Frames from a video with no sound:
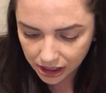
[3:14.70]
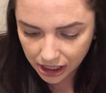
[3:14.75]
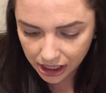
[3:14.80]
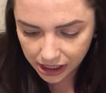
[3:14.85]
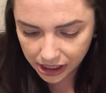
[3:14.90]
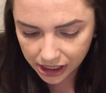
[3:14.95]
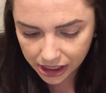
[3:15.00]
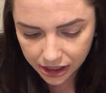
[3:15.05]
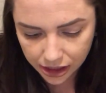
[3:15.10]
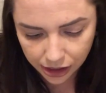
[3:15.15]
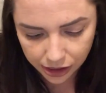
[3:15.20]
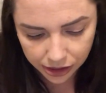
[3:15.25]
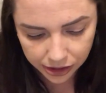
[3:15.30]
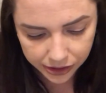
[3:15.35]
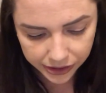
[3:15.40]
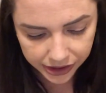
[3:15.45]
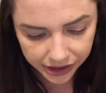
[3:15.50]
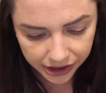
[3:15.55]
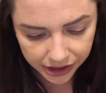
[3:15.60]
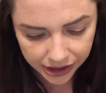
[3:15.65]
And
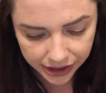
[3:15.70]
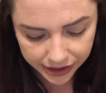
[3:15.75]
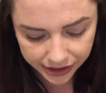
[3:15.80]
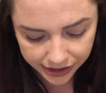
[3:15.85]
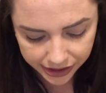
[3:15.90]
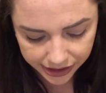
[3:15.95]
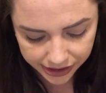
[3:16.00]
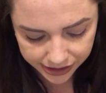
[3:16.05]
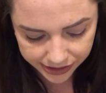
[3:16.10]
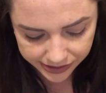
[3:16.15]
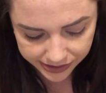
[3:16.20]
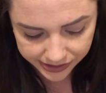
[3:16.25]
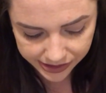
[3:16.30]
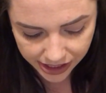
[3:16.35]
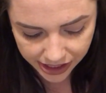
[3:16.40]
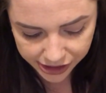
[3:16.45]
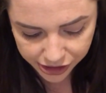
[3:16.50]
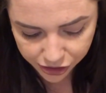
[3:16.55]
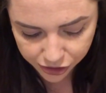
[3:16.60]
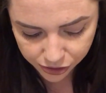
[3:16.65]
looking at this,
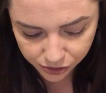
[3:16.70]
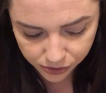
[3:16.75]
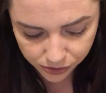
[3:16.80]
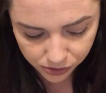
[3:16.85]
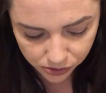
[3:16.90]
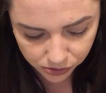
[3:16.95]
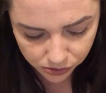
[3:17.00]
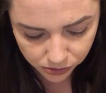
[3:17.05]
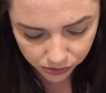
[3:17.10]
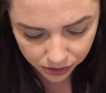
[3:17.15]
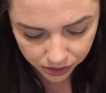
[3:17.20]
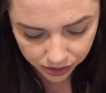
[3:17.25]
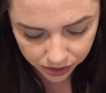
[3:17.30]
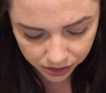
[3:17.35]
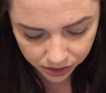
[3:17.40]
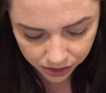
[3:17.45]
I do